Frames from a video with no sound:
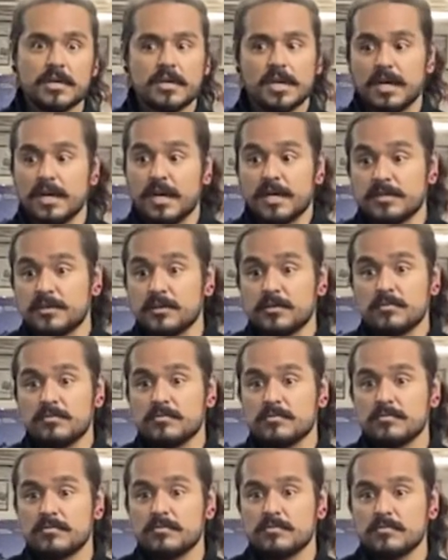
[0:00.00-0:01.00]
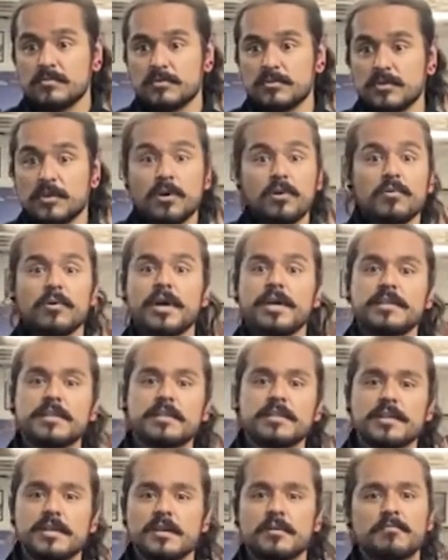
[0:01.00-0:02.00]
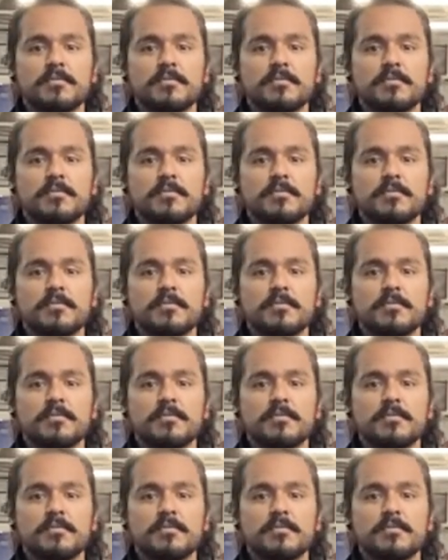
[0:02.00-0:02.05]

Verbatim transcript: I, I don't know anything,